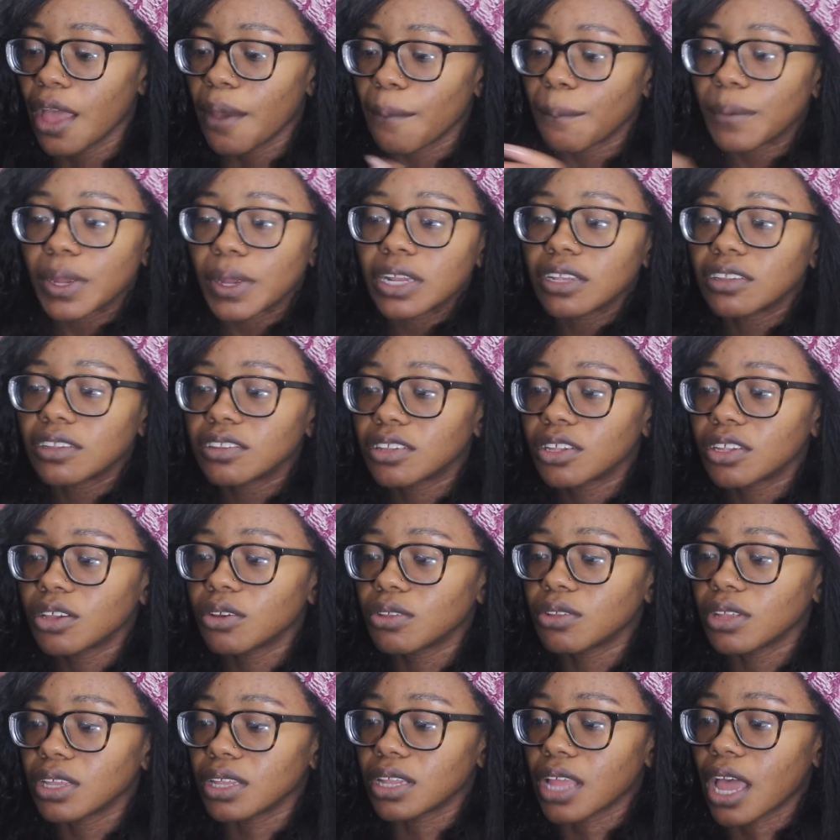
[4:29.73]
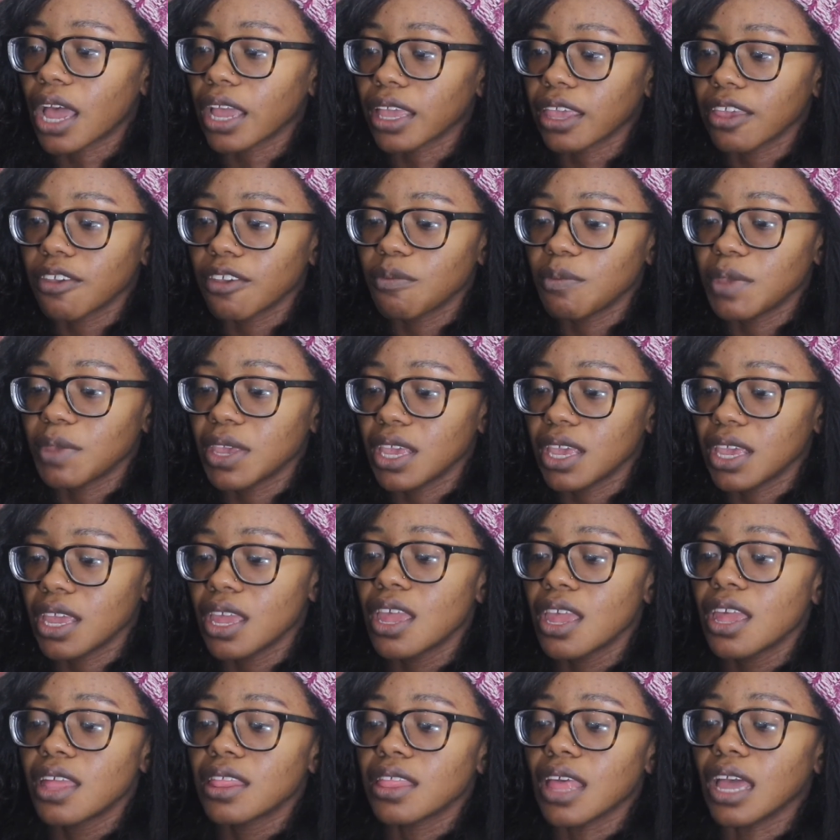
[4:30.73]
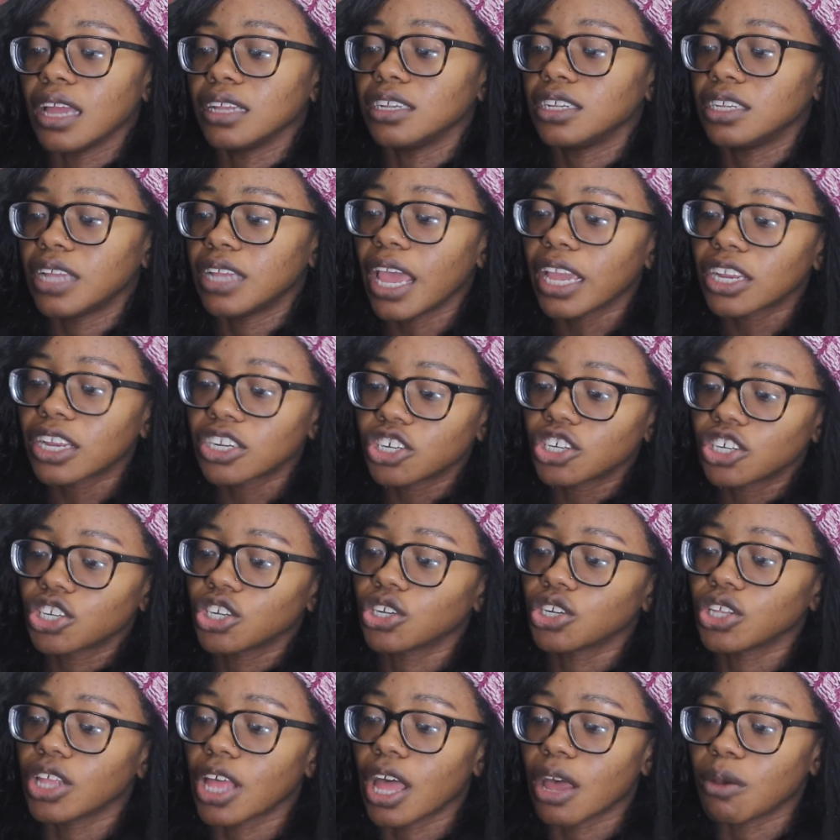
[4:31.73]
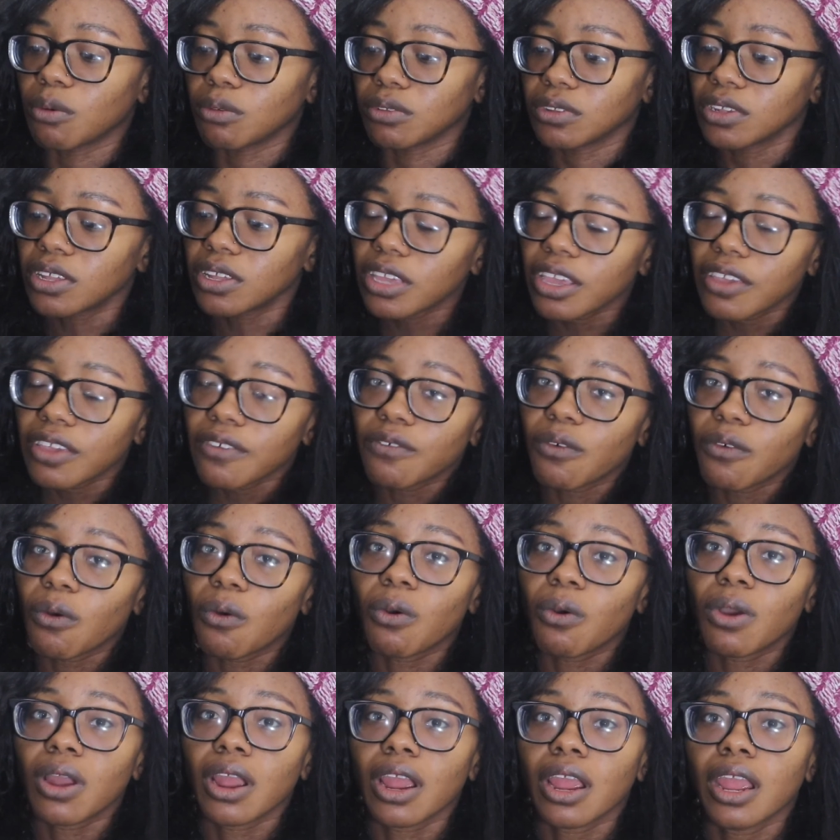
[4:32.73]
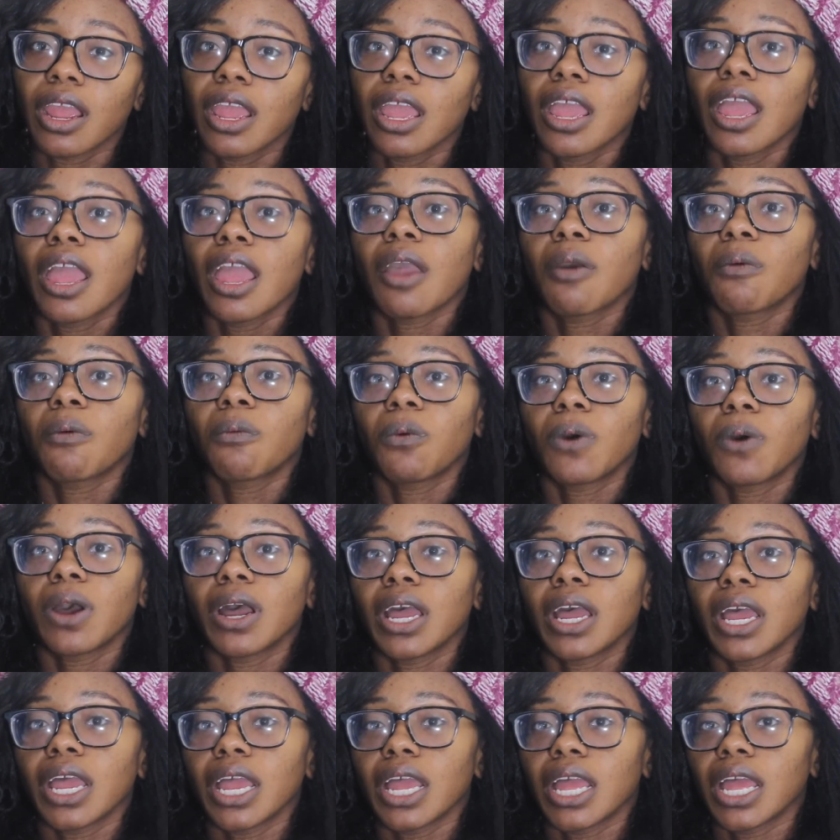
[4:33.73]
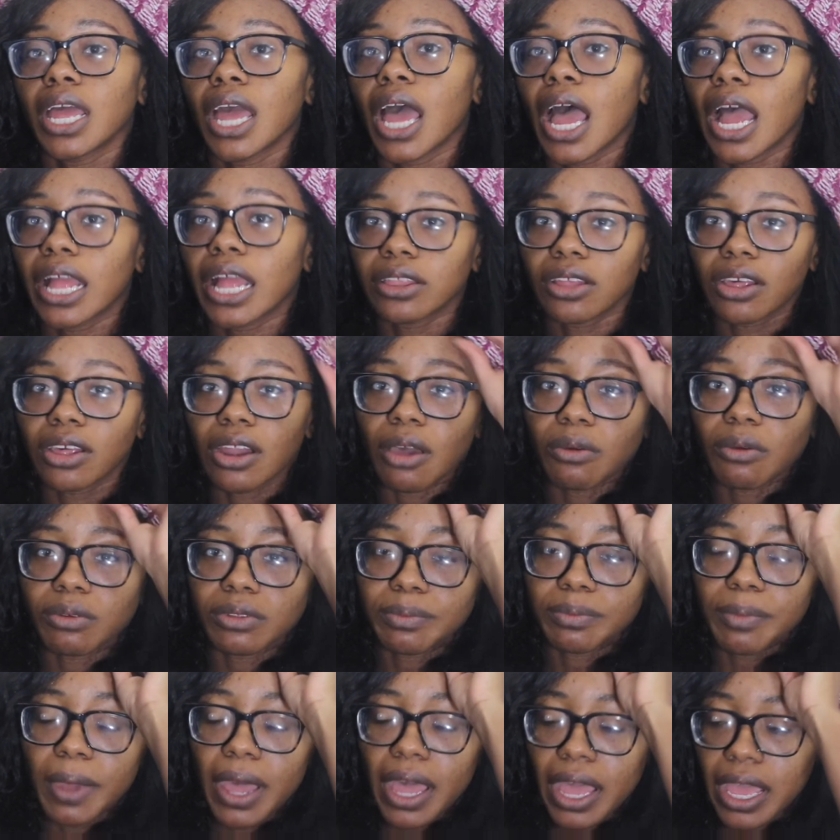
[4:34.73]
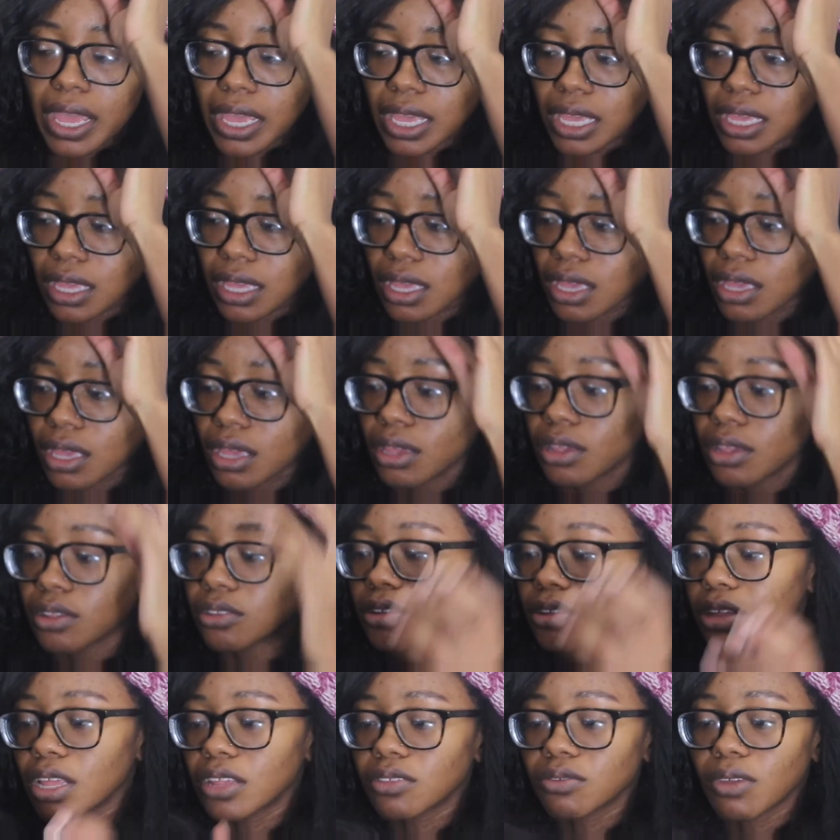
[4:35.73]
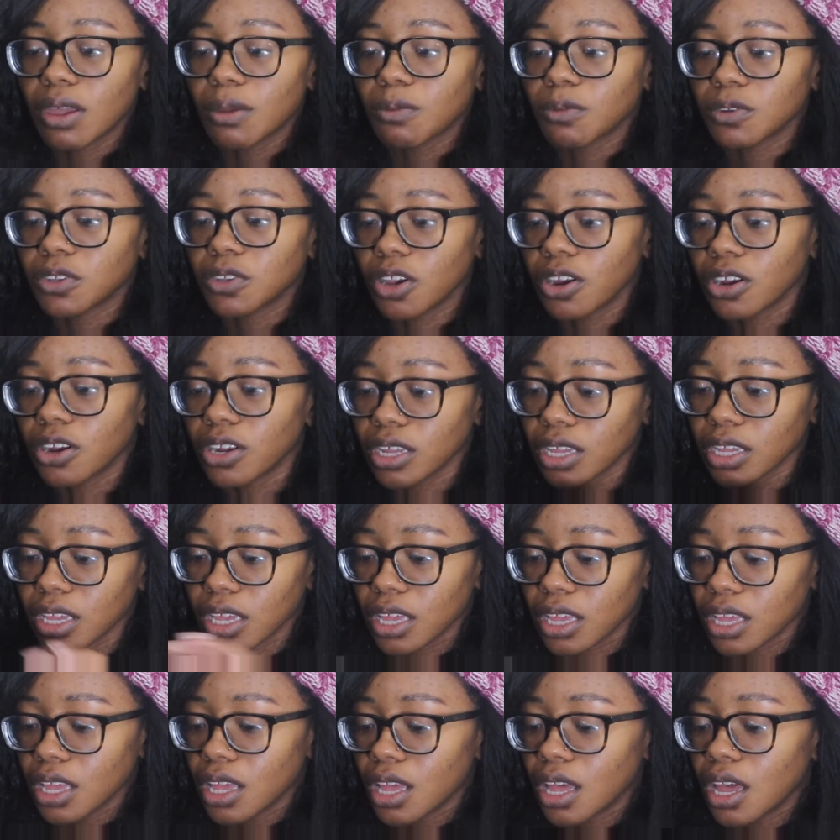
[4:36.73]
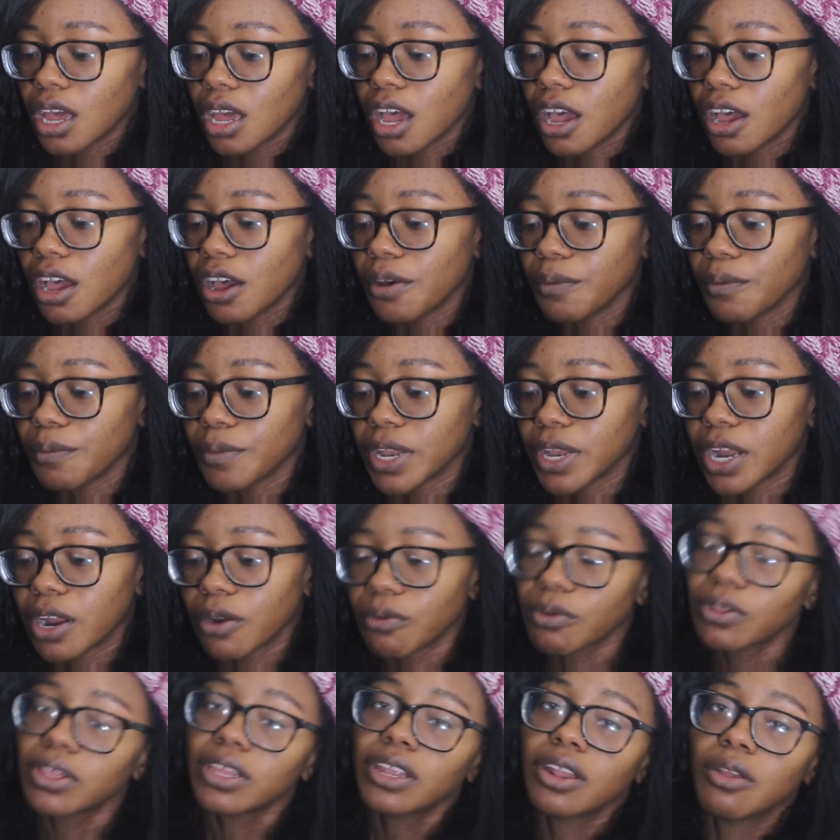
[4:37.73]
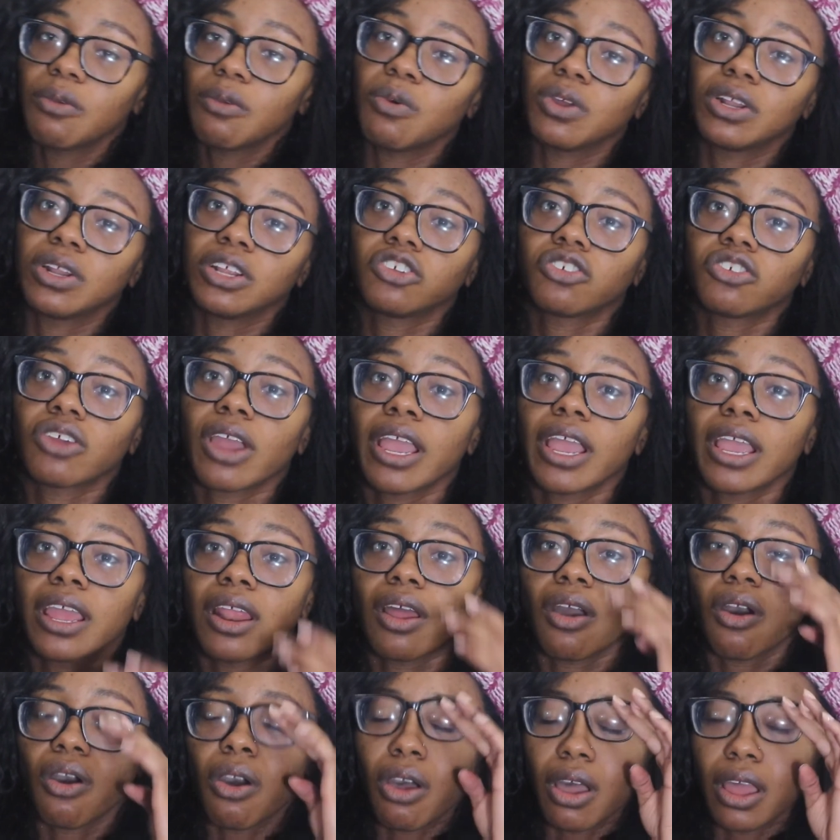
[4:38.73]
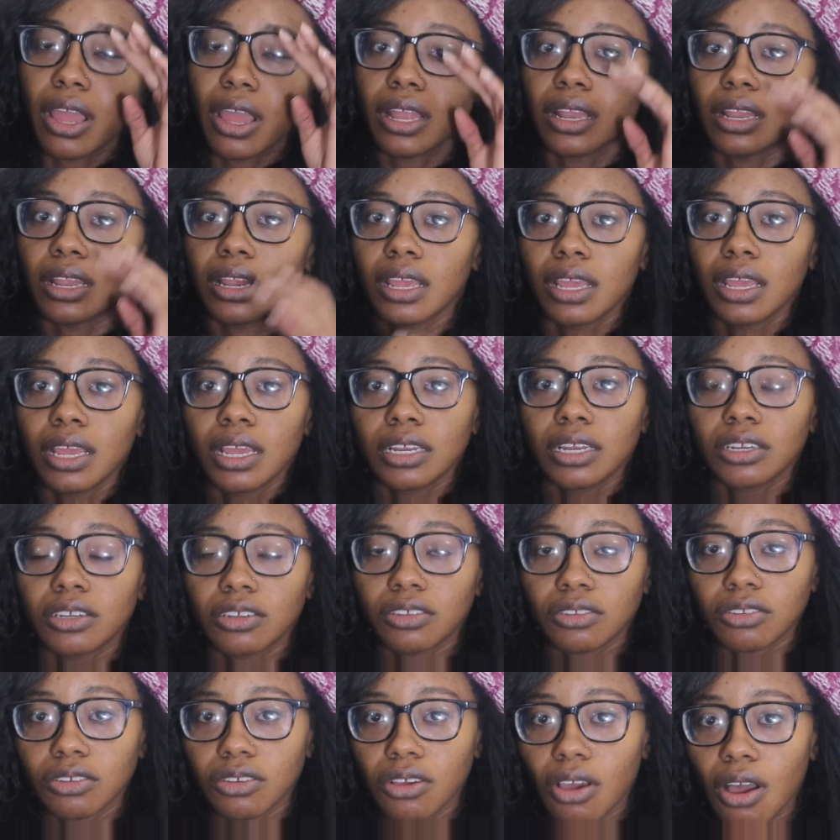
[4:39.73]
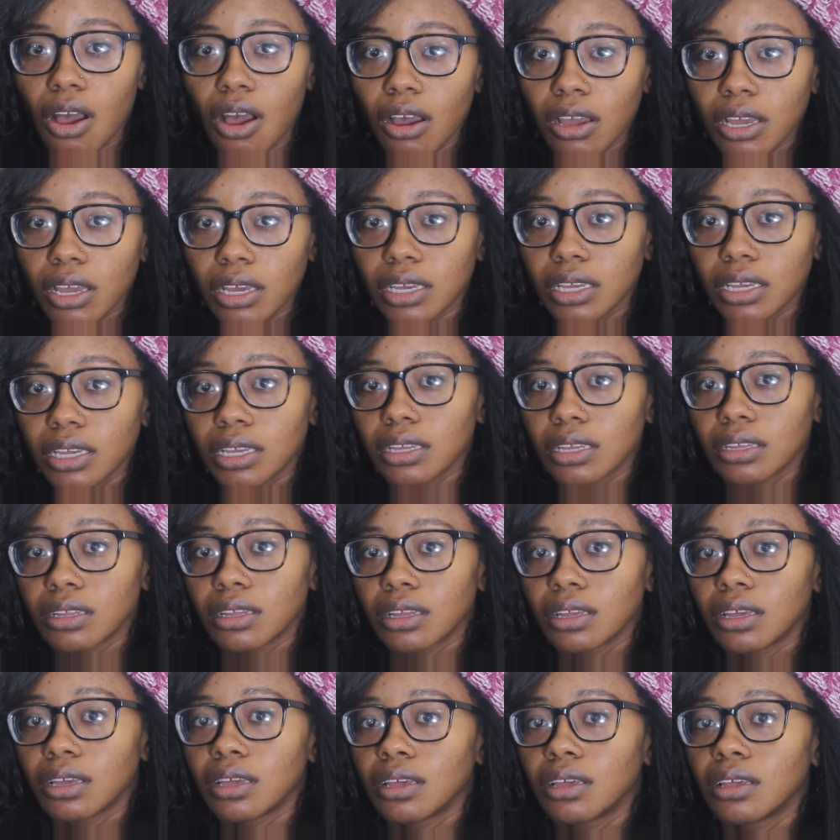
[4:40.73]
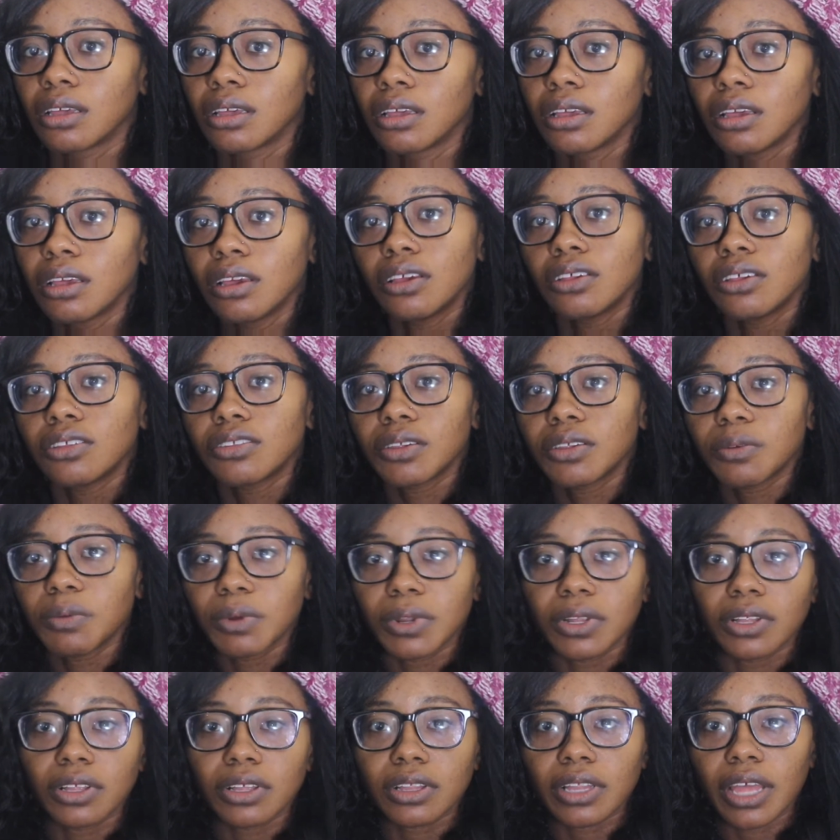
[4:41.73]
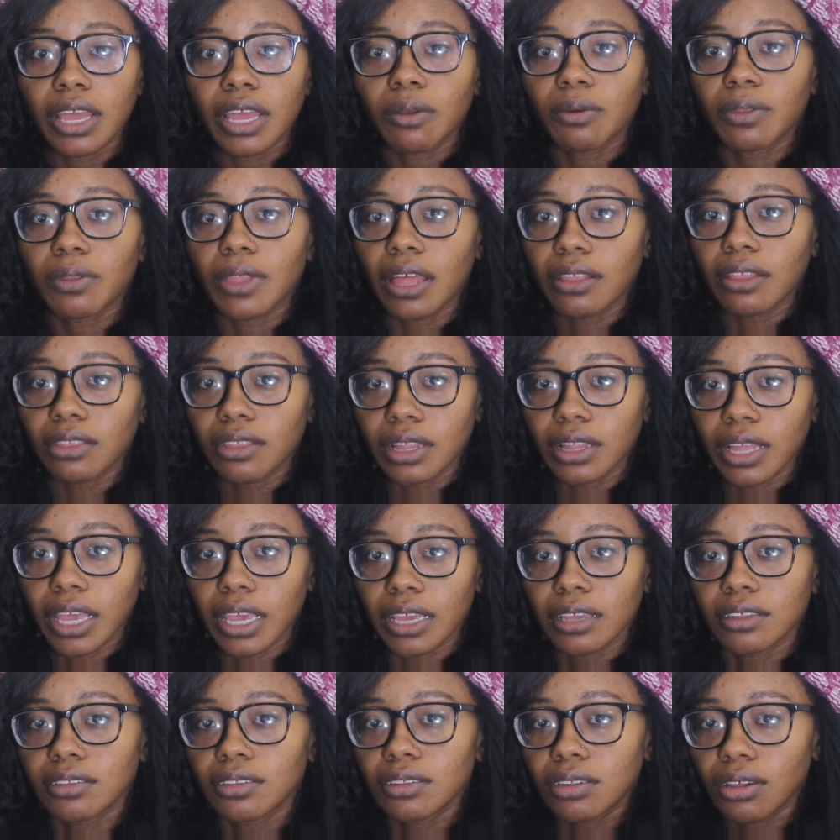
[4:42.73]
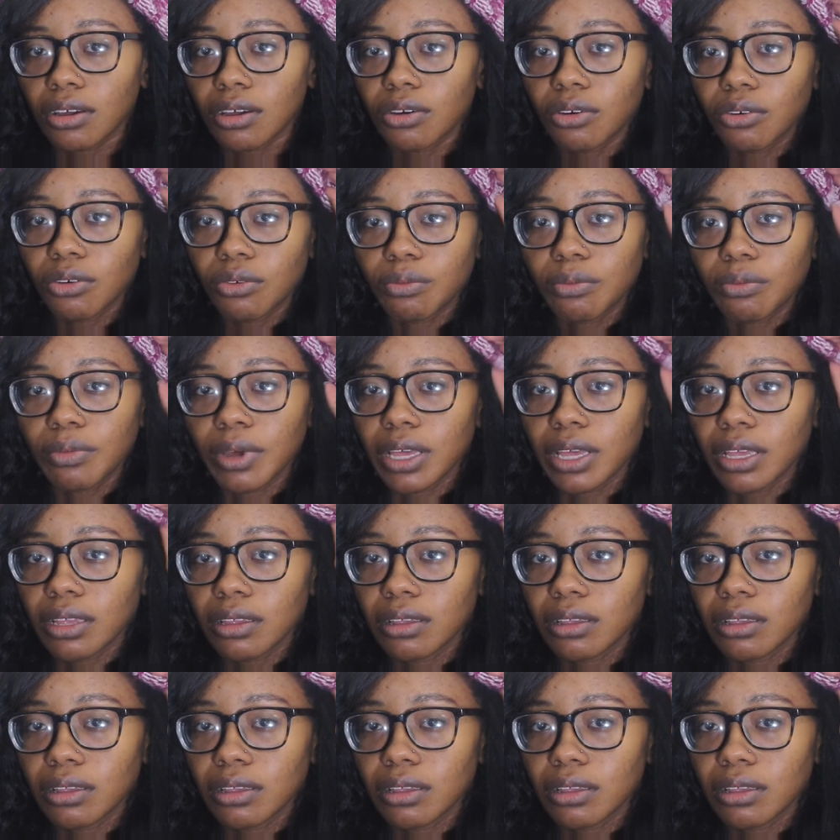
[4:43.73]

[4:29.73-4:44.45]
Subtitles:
But it still did not give me that texture that I was looking for and what I thought I was buying. So that's why I'm returning it. And I really did want to try it on just so y'all could see what it looked like without the lace. Oh my.